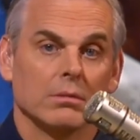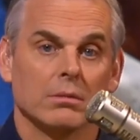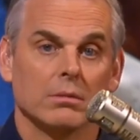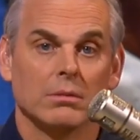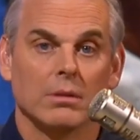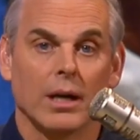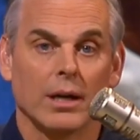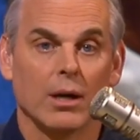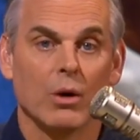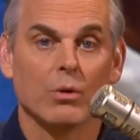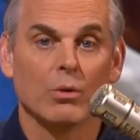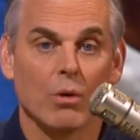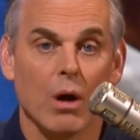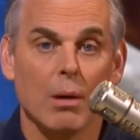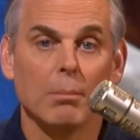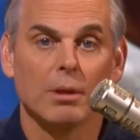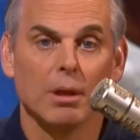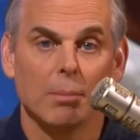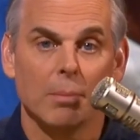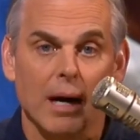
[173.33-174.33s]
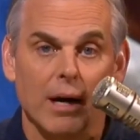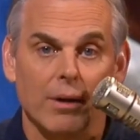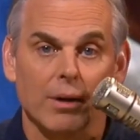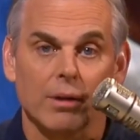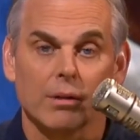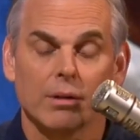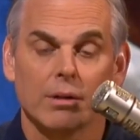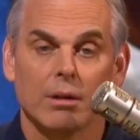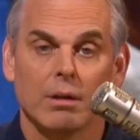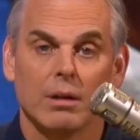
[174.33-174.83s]
I don't grumble about it.
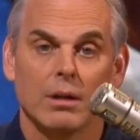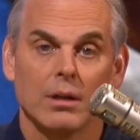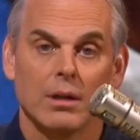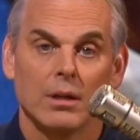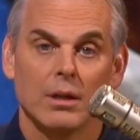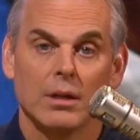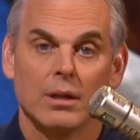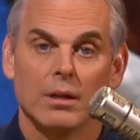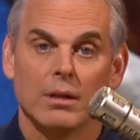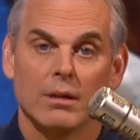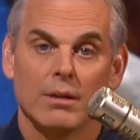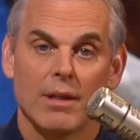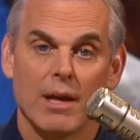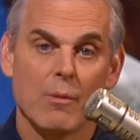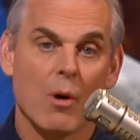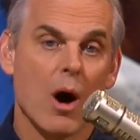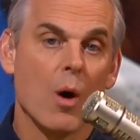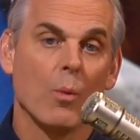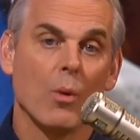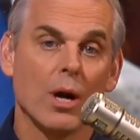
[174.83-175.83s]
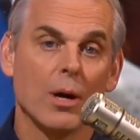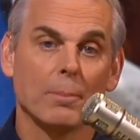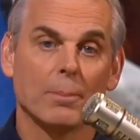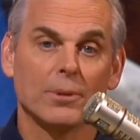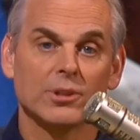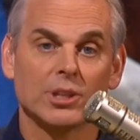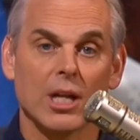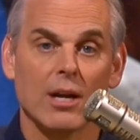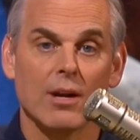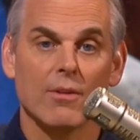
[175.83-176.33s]
They want
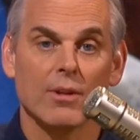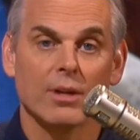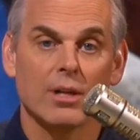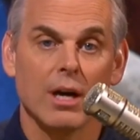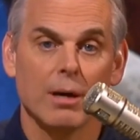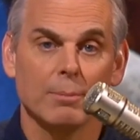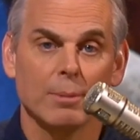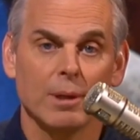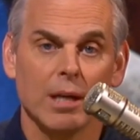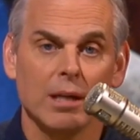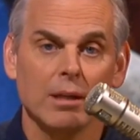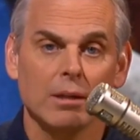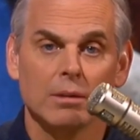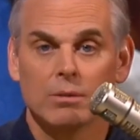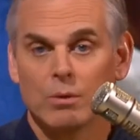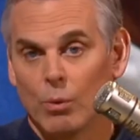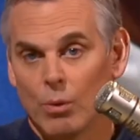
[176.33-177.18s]
1% of the company,